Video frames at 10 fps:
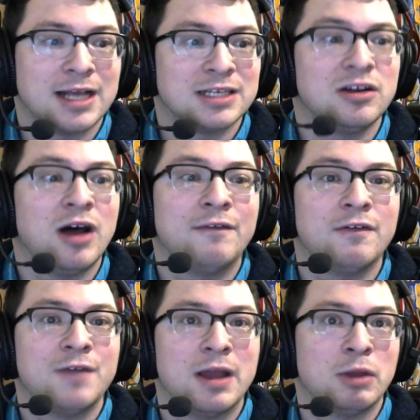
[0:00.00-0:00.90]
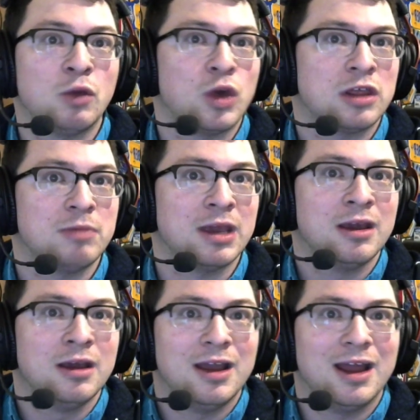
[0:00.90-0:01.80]
still have a family with me,
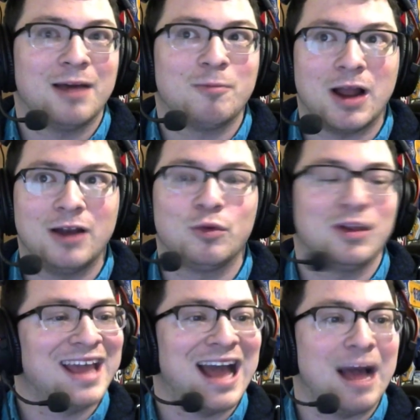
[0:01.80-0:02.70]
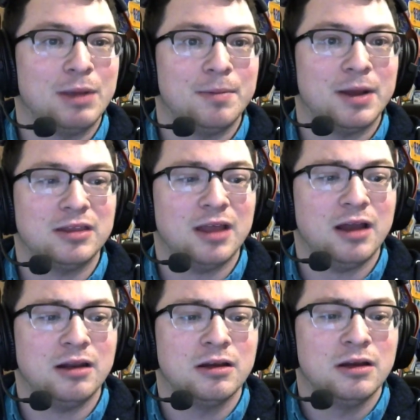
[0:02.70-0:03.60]
and I'm kind of really happy about that.
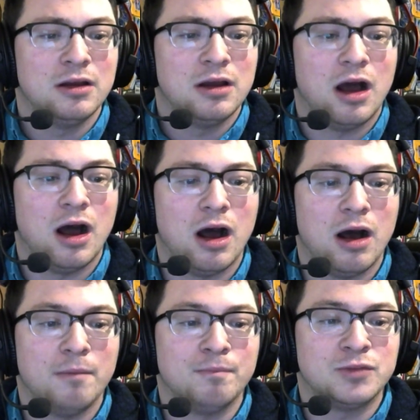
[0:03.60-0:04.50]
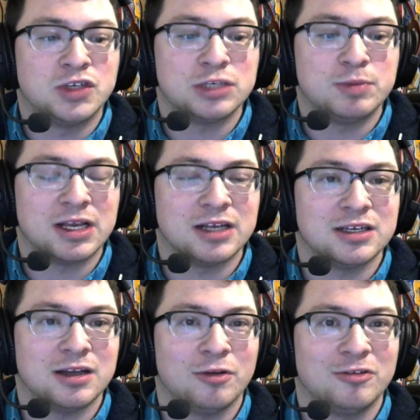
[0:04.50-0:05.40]
Just because
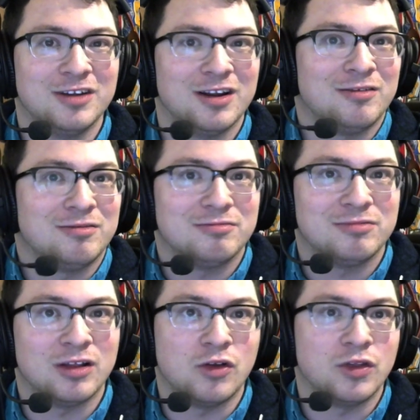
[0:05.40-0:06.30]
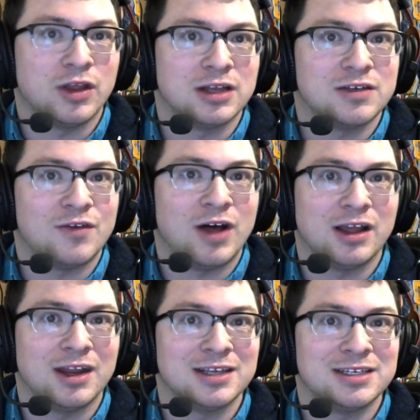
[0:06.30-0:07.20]
I would, the loneliness of
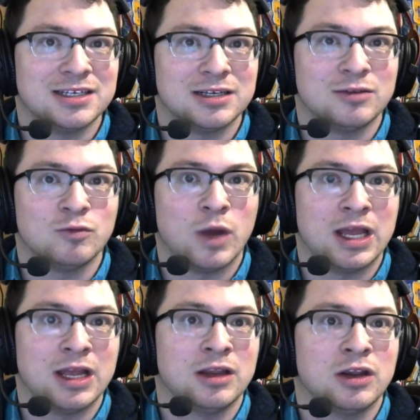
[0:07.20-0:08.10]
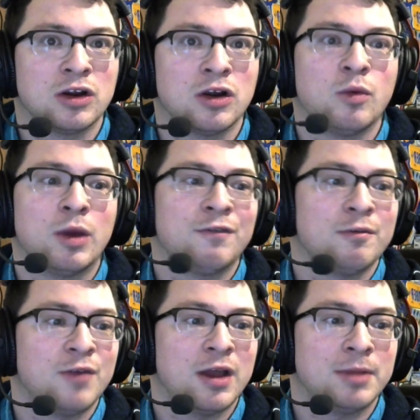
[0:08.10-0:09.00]
holiday season when you're away from
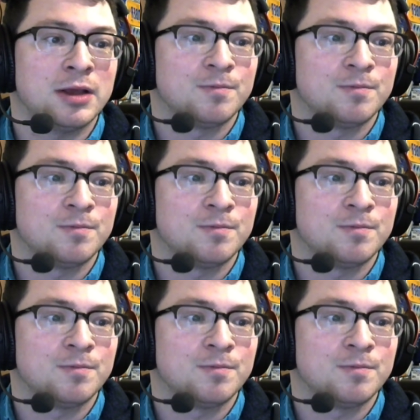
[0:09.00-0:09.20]
family.